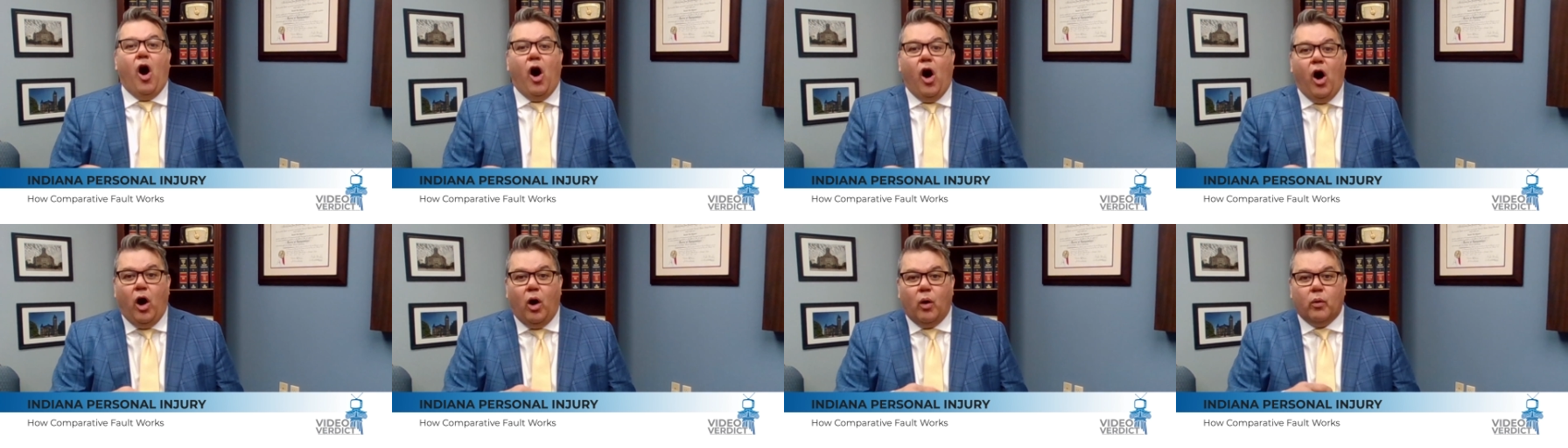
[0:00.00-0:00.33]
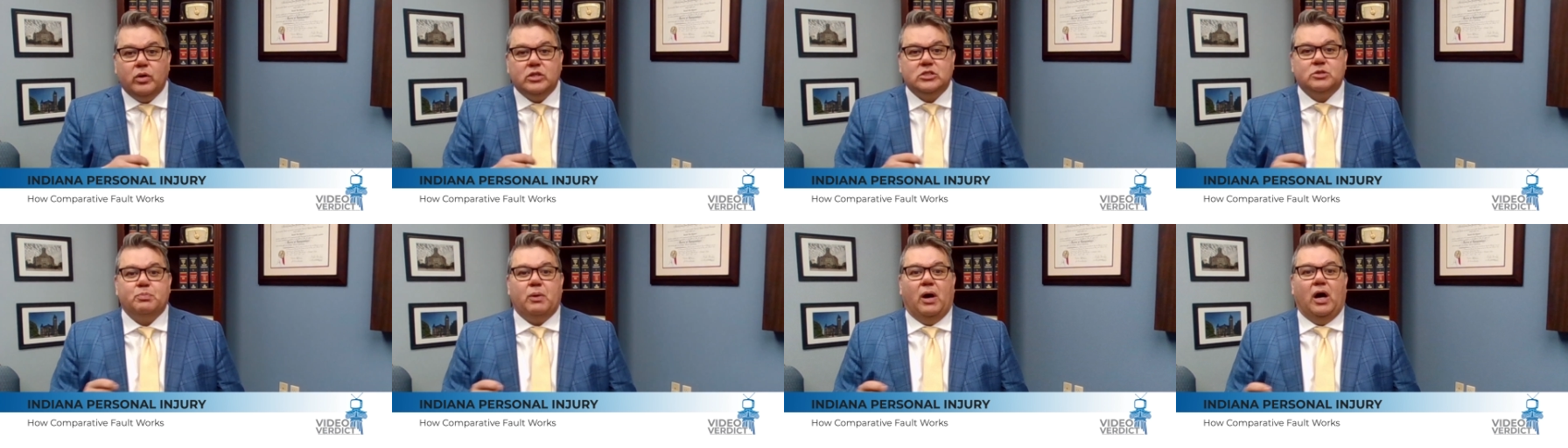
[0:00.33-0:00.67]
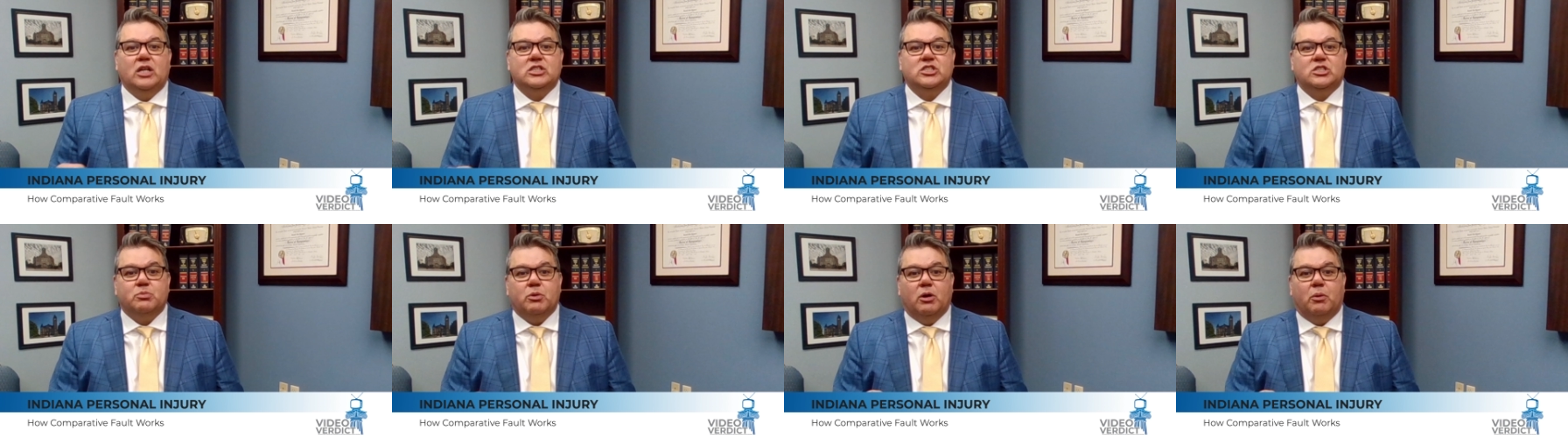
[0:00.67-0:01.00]
all
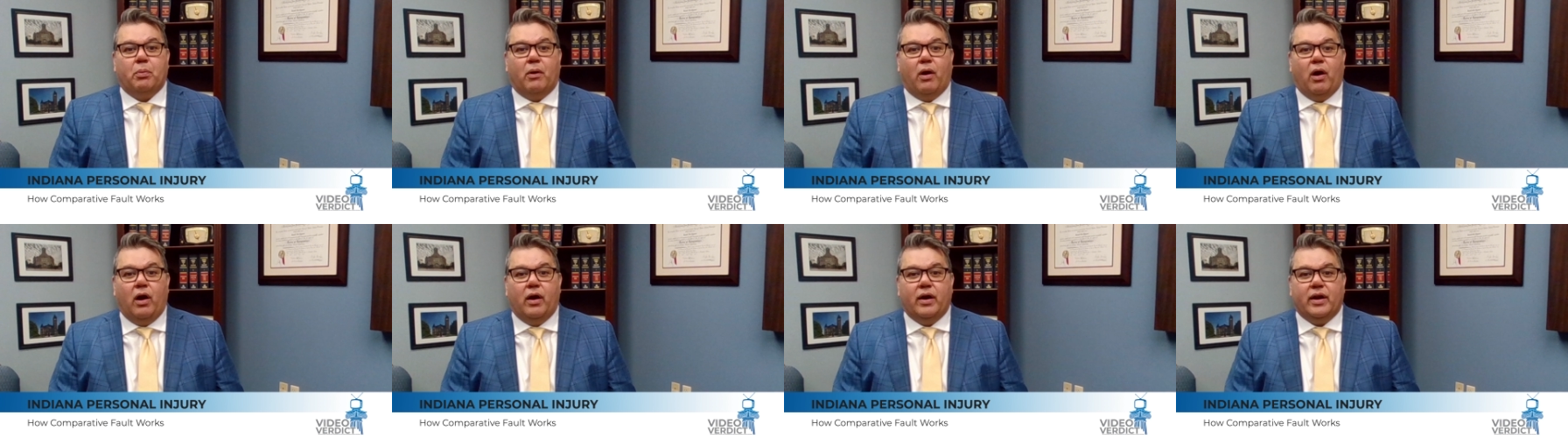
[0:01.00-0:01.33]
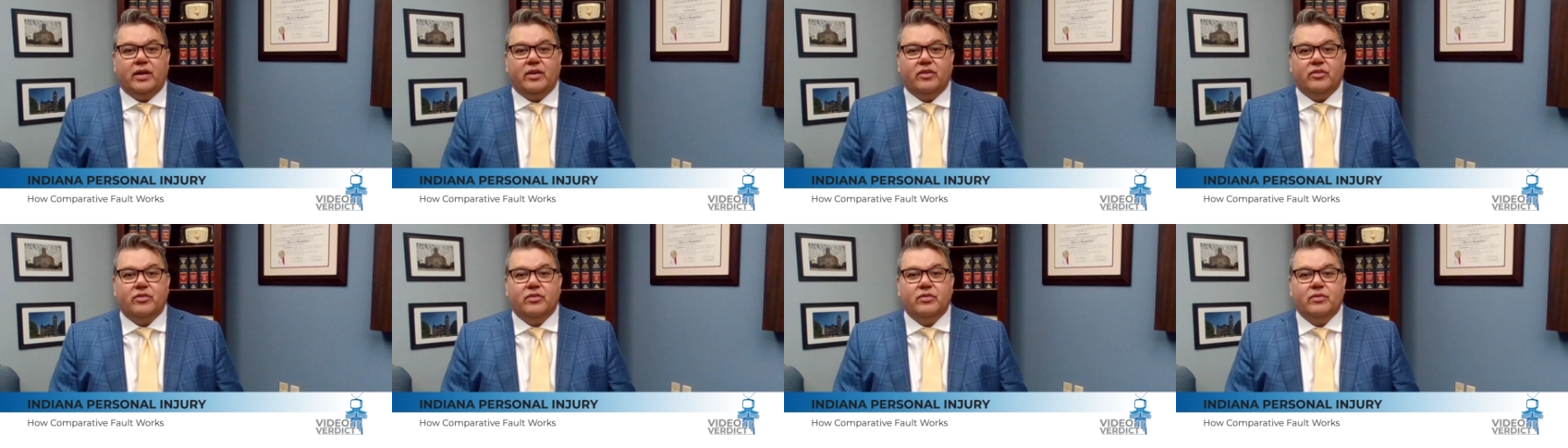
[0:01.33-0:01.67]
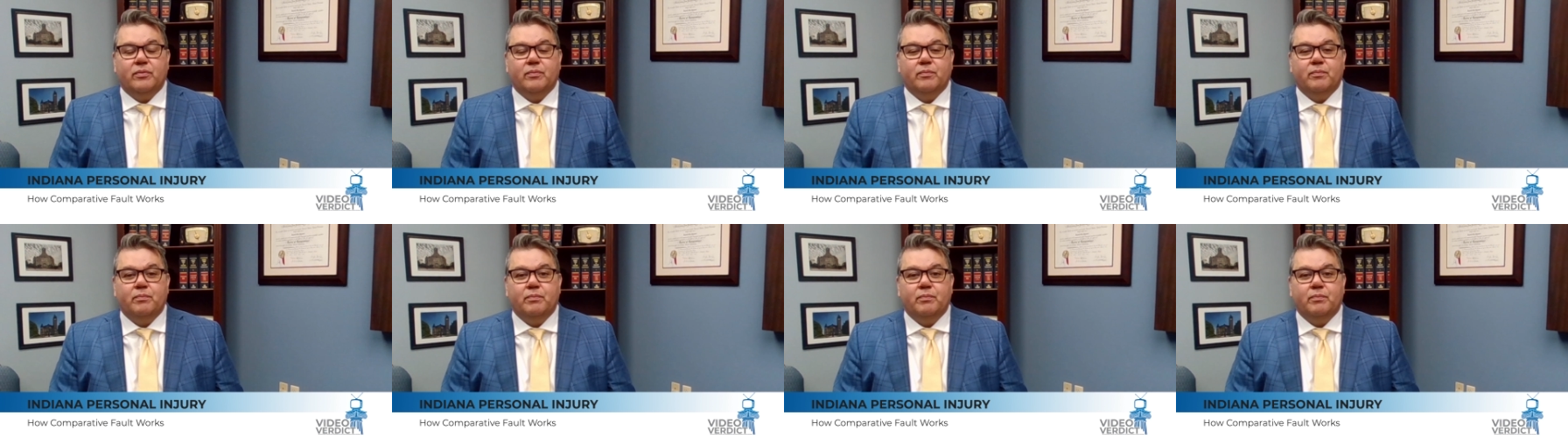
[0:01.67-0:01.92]
responsible parties.